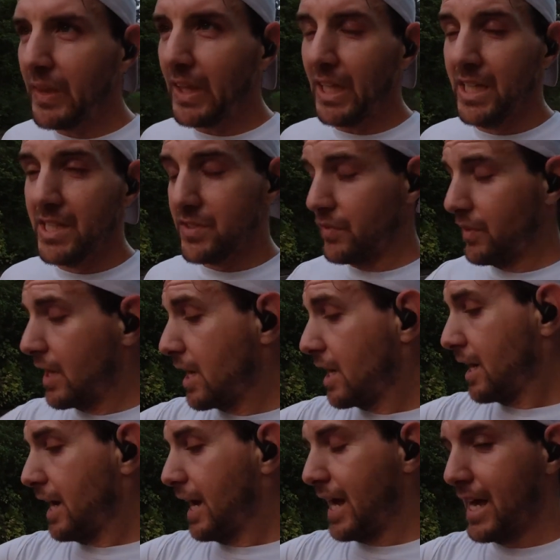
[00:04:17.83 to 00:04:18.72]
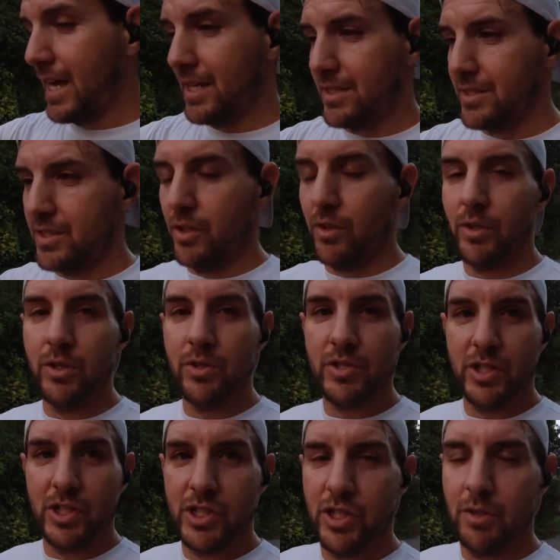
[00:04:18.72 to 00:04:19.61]
As far as
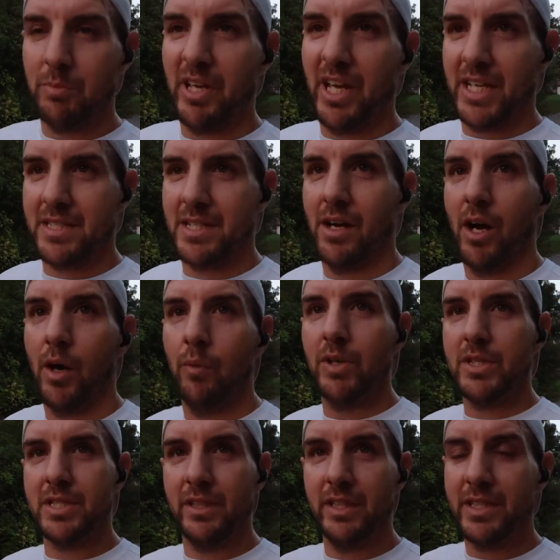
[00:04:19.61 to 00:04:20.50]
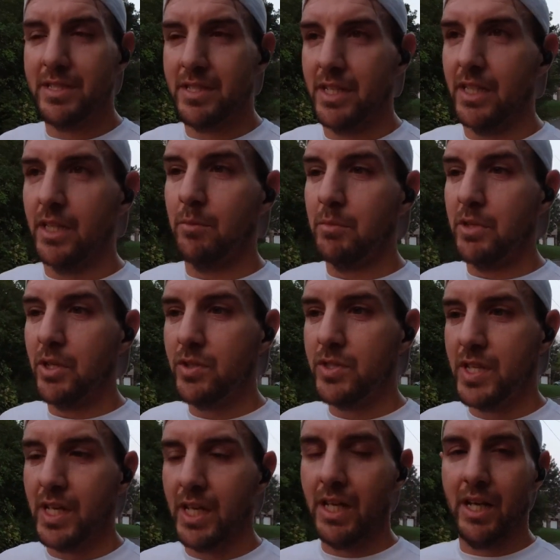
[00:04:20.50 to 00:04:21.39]
using GPS. Now, I wasn't listening to
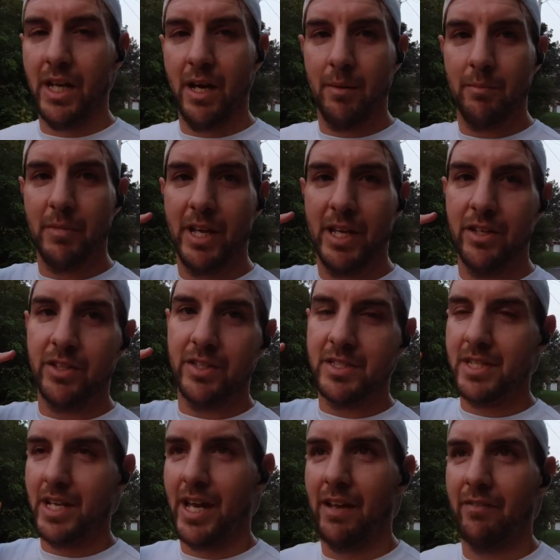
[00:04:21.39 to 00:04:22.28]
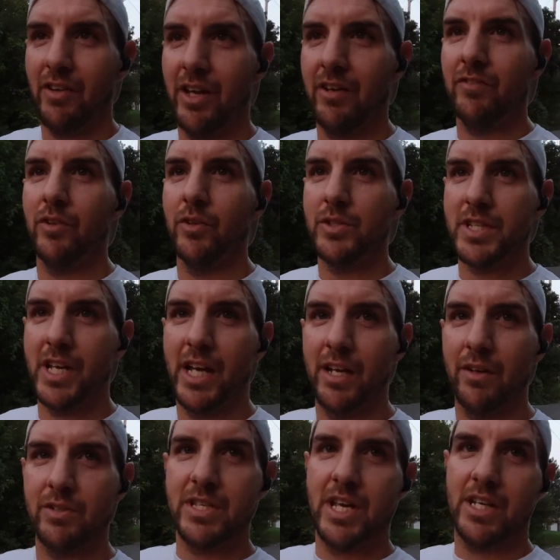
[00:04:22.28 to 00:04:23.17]
music. You can see I have headphones on.
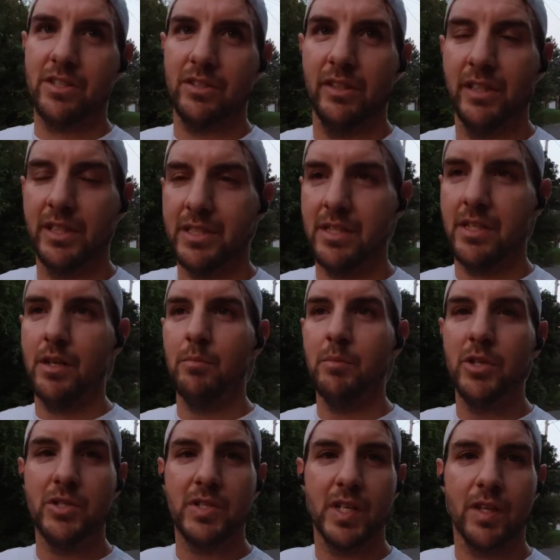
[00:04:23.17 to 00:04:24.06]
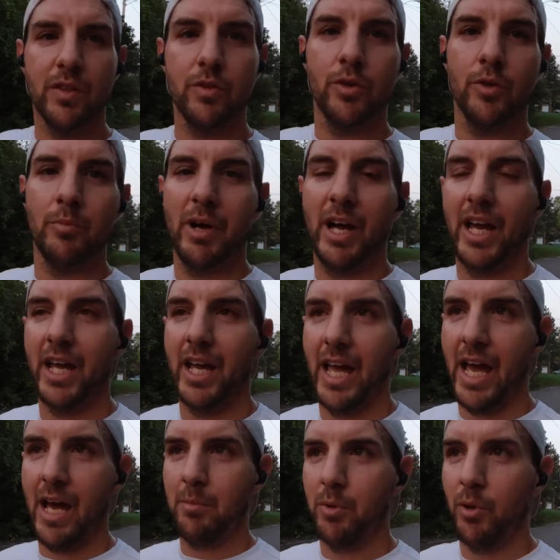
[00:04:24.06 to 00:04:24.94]
I was actually listening to music through my
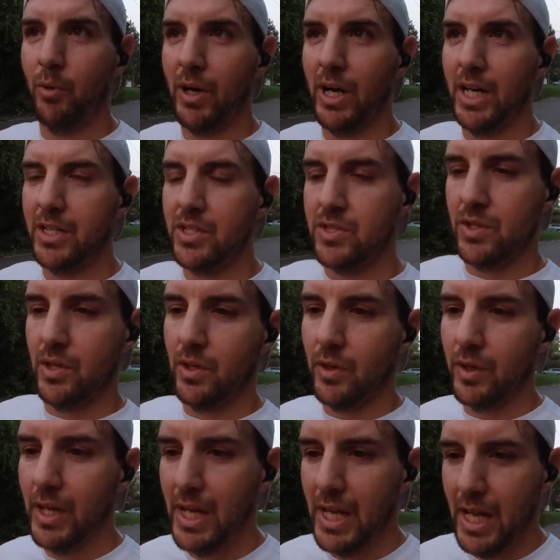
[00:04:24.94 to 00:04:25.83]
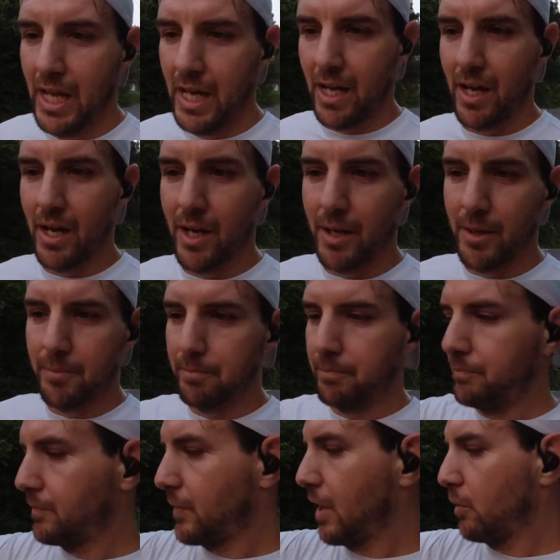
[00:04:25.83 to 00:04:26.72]
Apple Watch, so
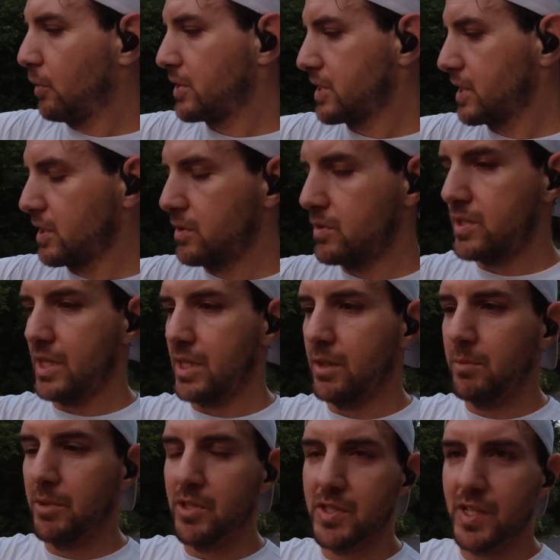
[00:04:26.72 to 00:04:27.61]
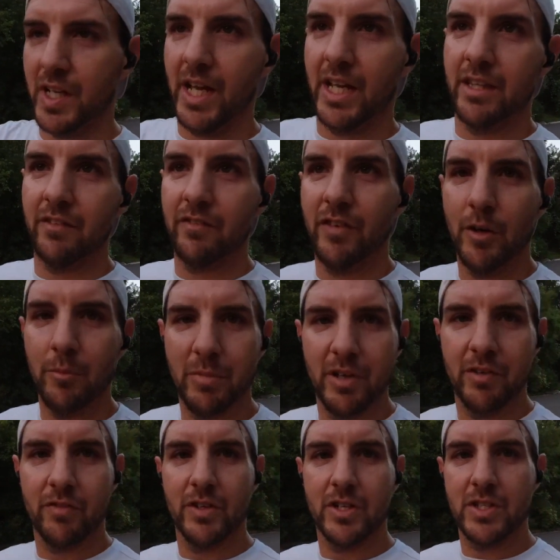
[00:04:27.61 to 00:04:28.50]
I wasn't using the music on the
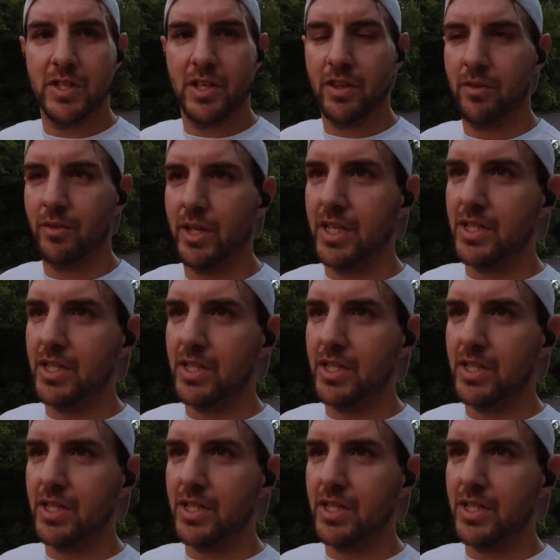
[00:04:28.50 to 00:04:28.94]
Fitbit Versa 3.